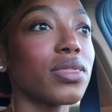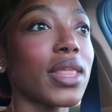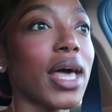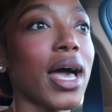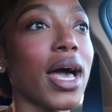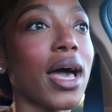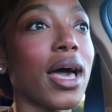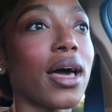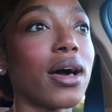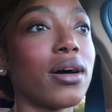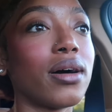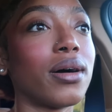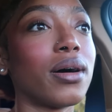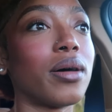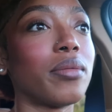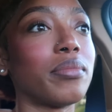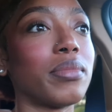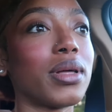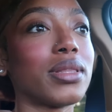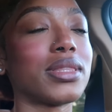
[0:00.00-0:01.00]
that
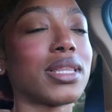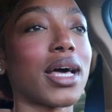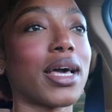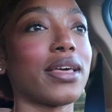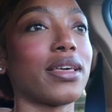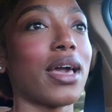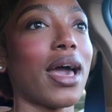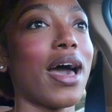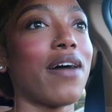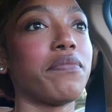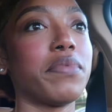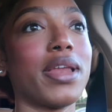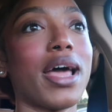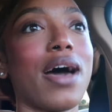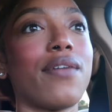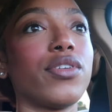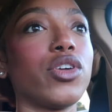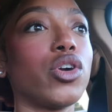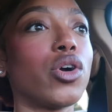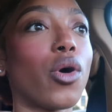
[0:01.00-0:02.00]
like have been
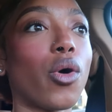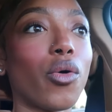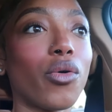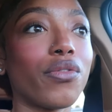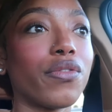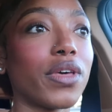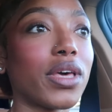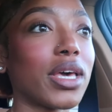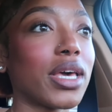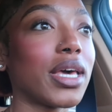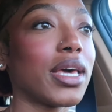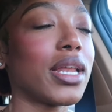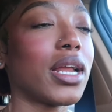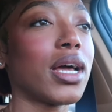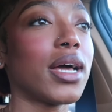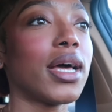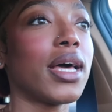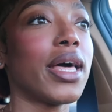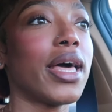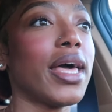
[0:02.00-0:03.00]
having COVID,
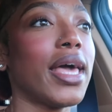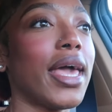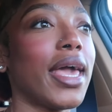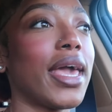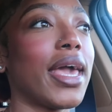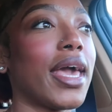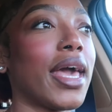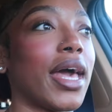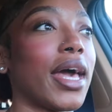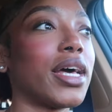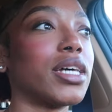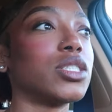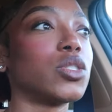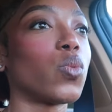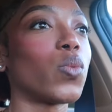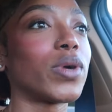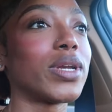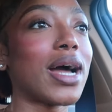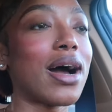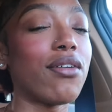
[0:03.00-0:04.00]

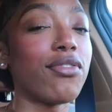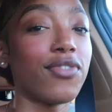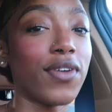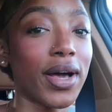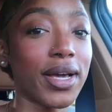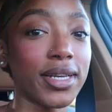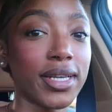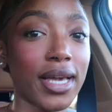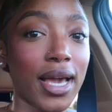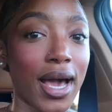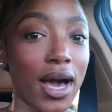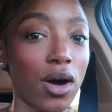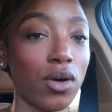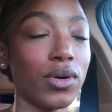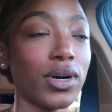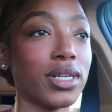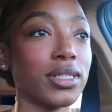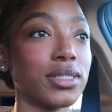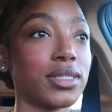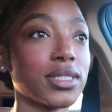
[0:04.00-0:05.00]
and we're not finding
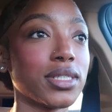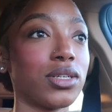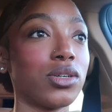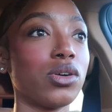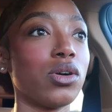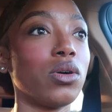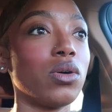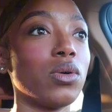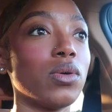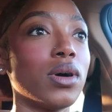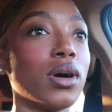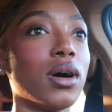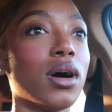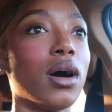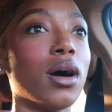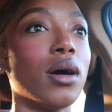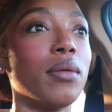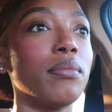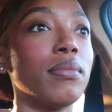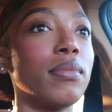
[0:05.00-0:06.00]
out until
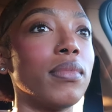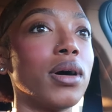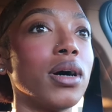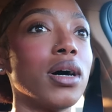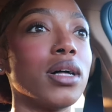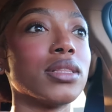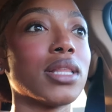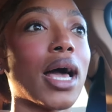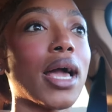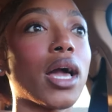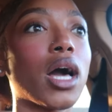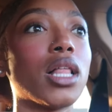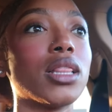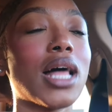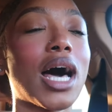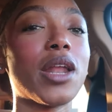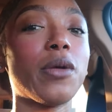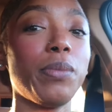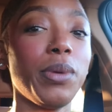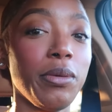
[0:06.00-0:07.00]
like a
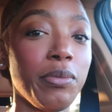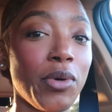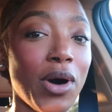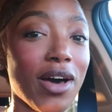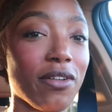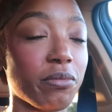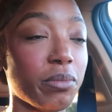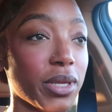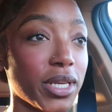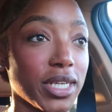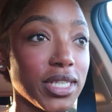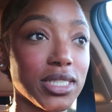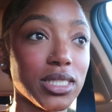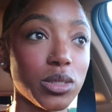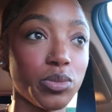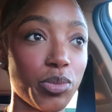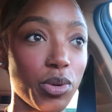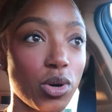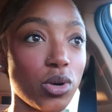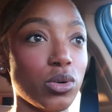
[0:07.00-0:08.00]
lot of people have been
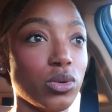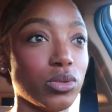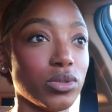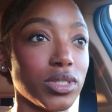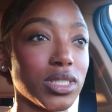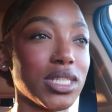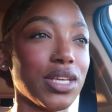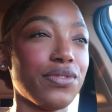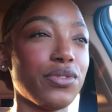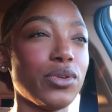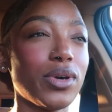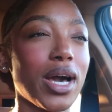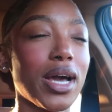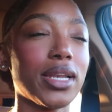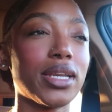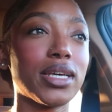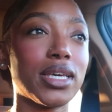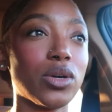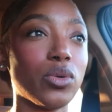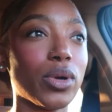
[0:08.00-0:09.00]
exposed, if you
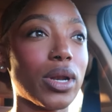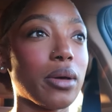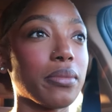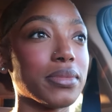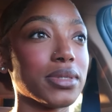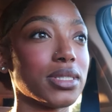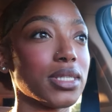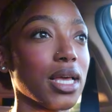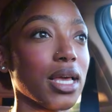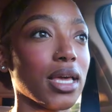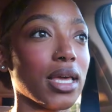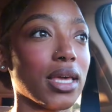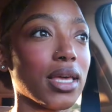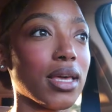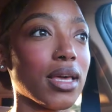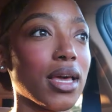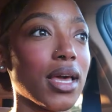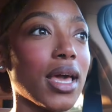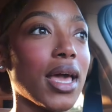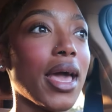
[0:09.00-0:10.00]
kind of get what I'm
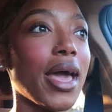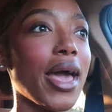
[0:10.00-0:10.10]
saying.